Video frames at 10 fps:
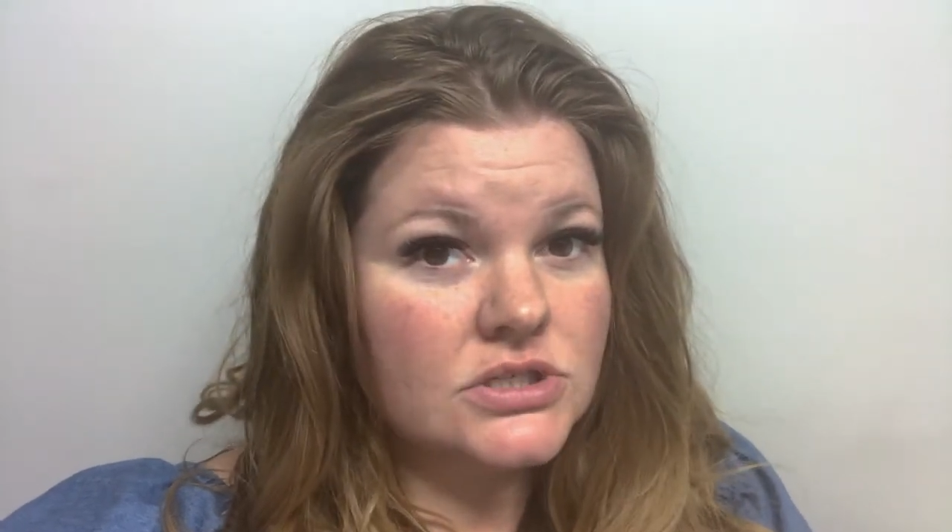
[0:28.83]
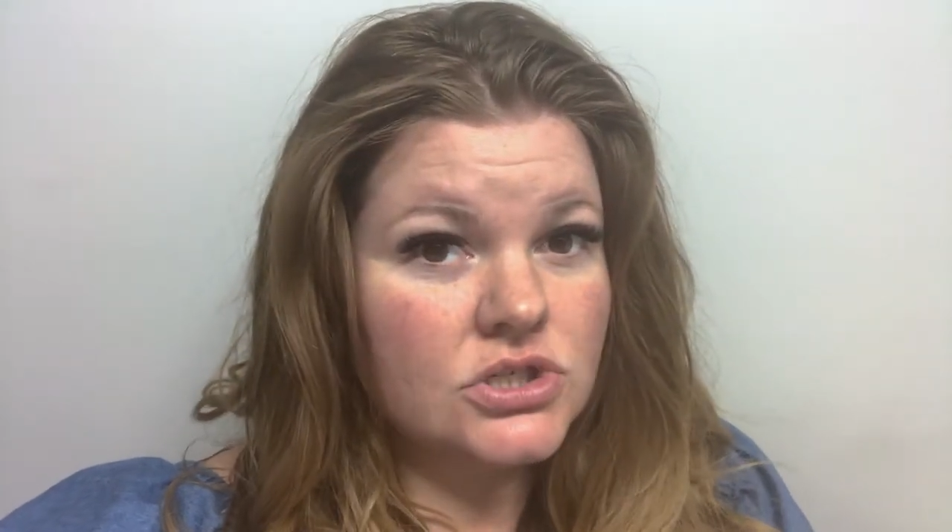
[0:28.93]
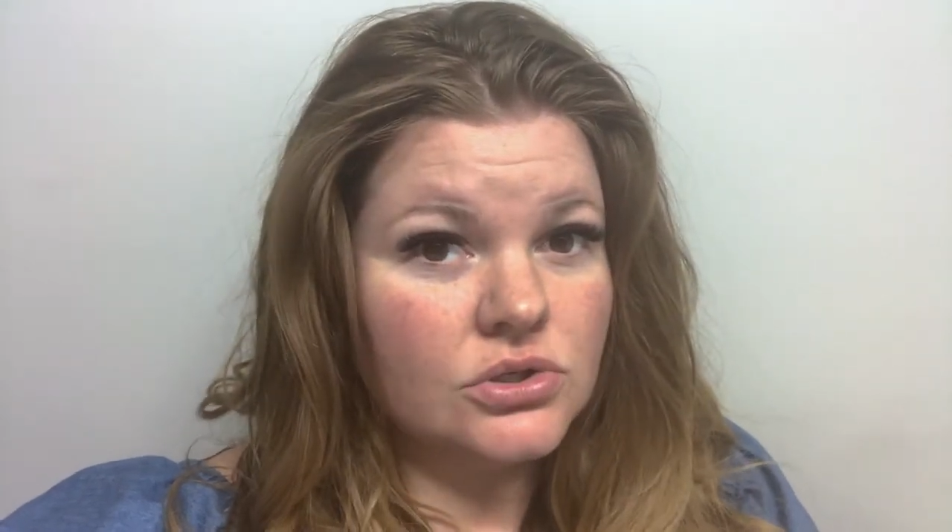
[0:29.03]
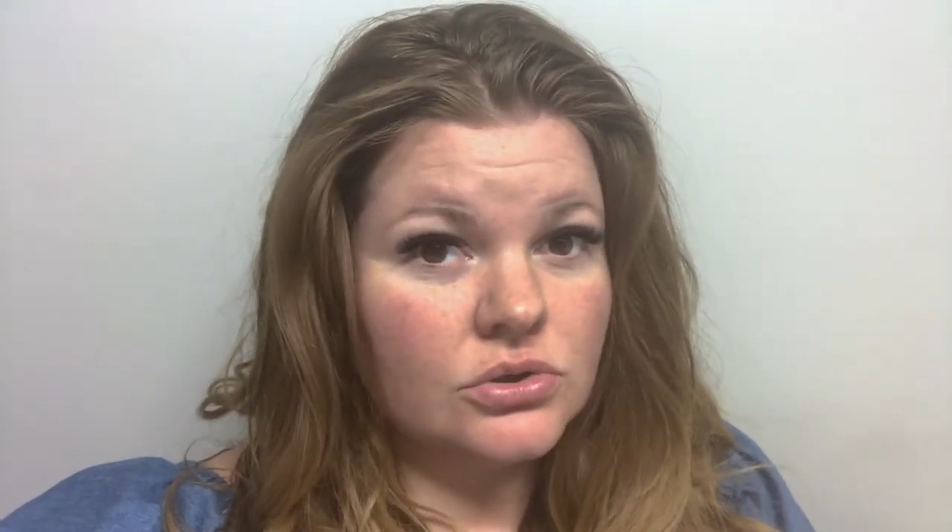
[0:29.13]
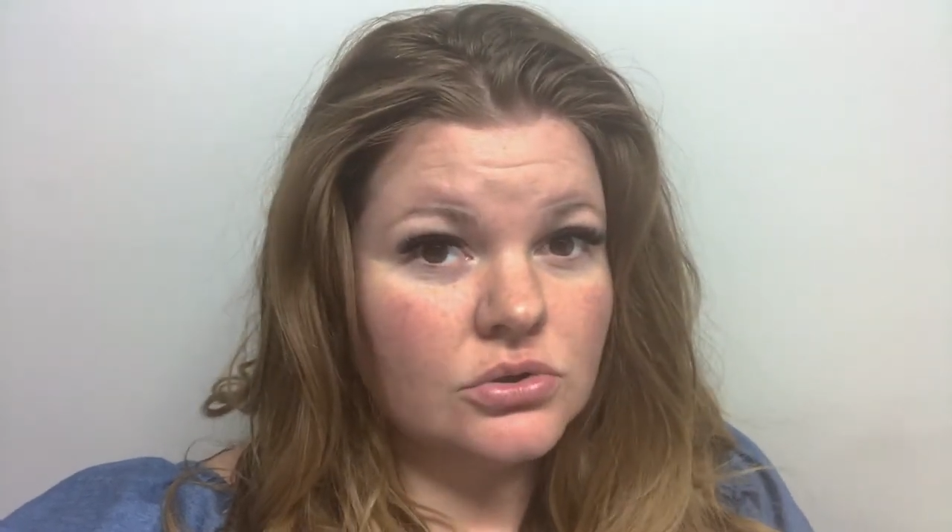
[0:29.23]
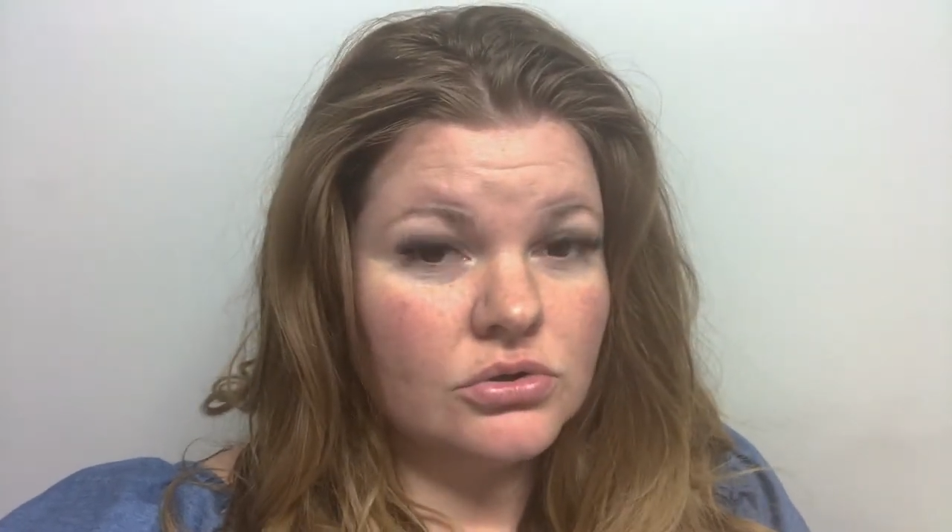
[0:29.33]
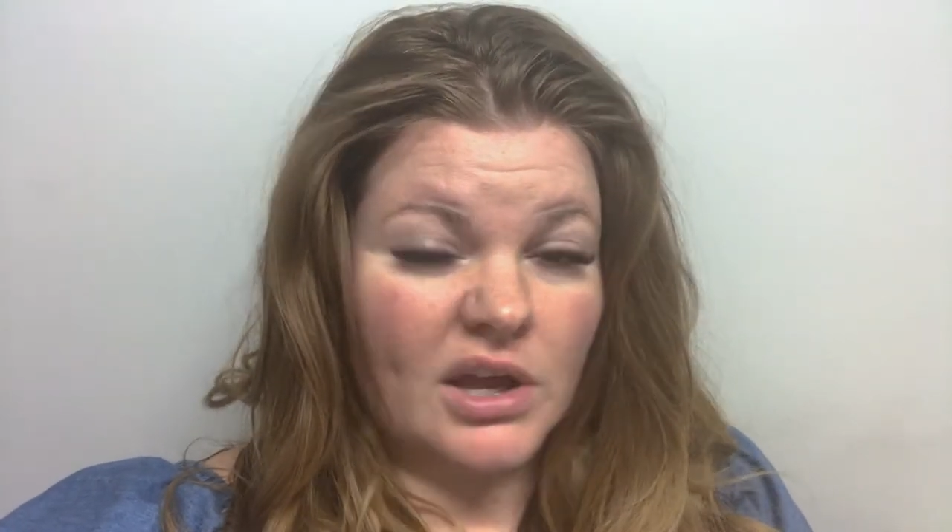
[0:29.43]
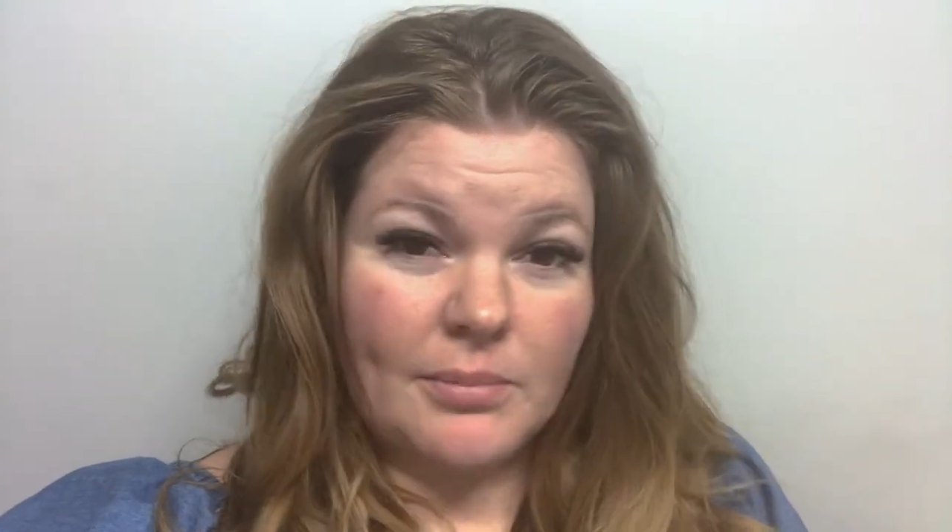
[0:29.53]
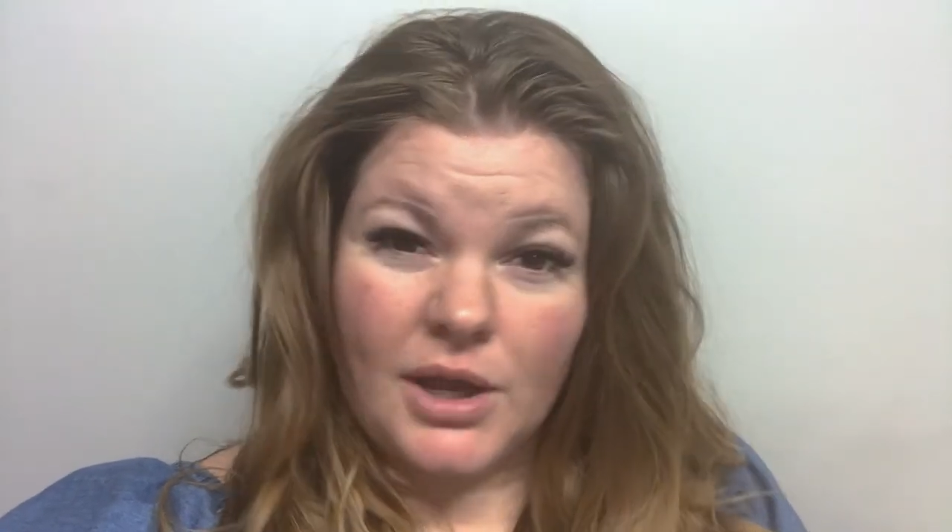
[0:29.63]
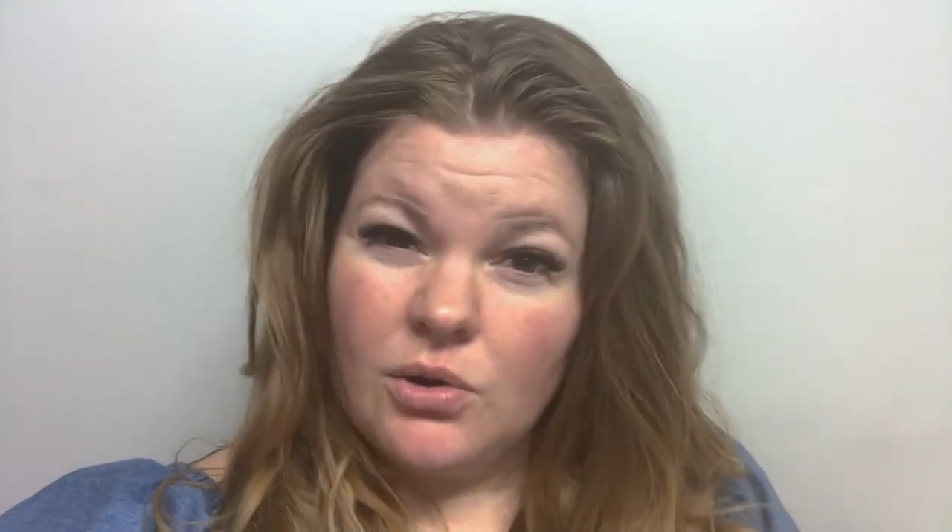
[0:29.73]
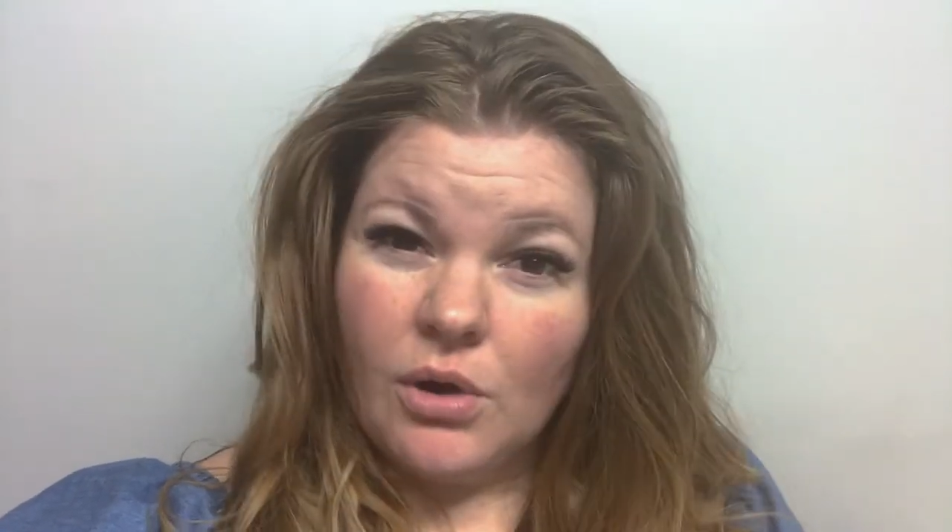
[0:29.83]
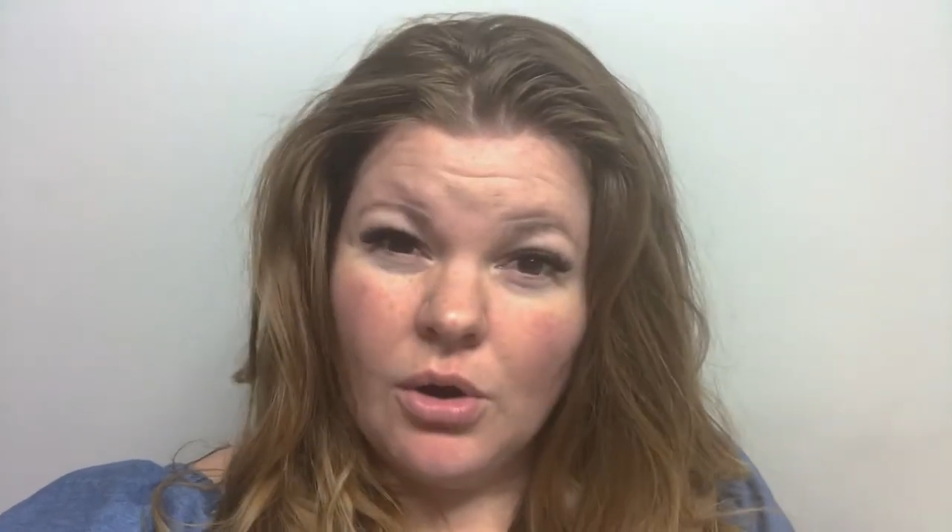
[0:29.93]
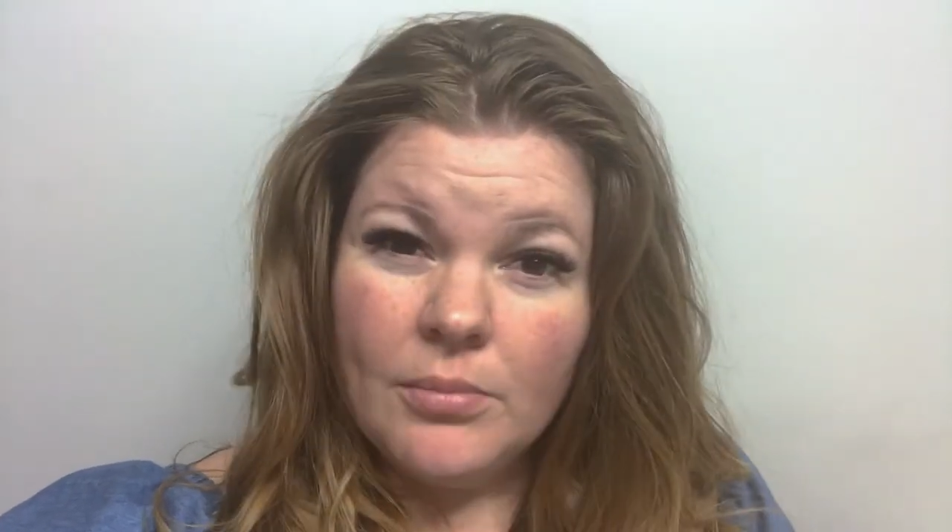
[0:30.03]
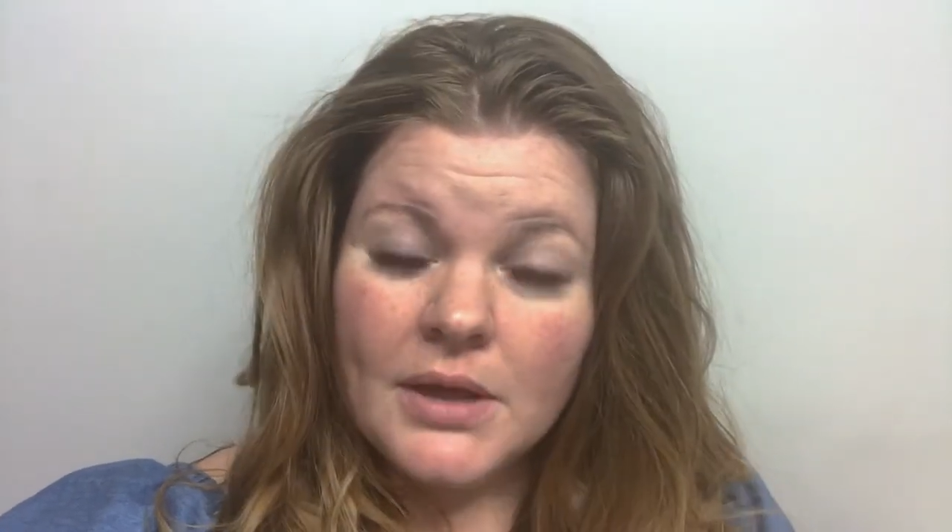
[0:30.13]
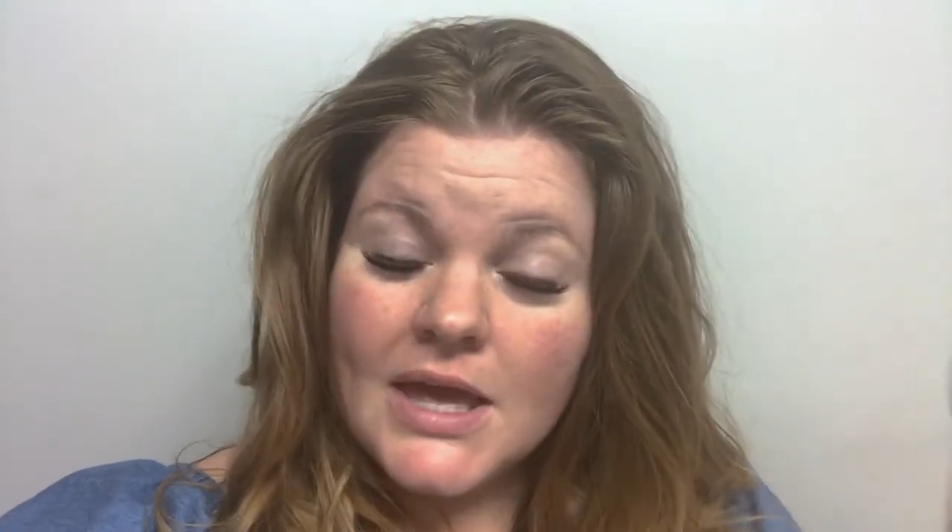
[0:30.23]
do like my
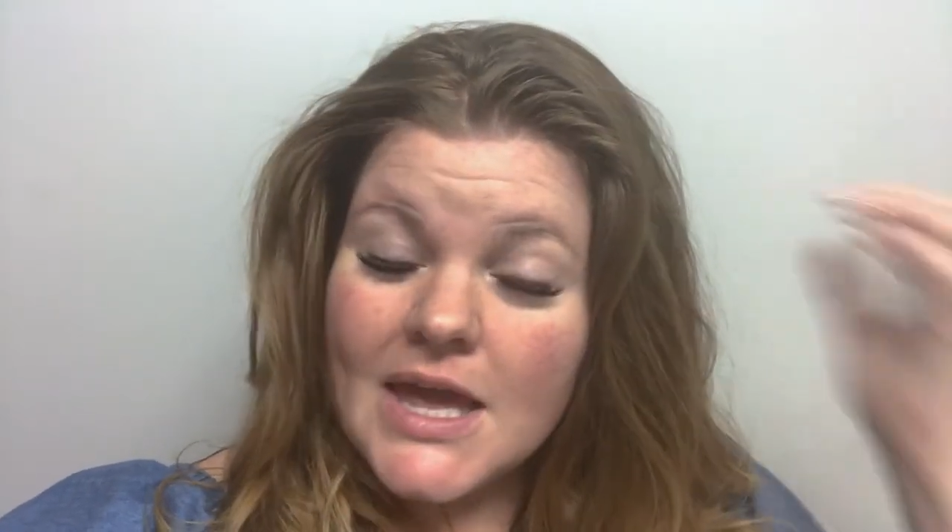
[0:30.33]
chrome.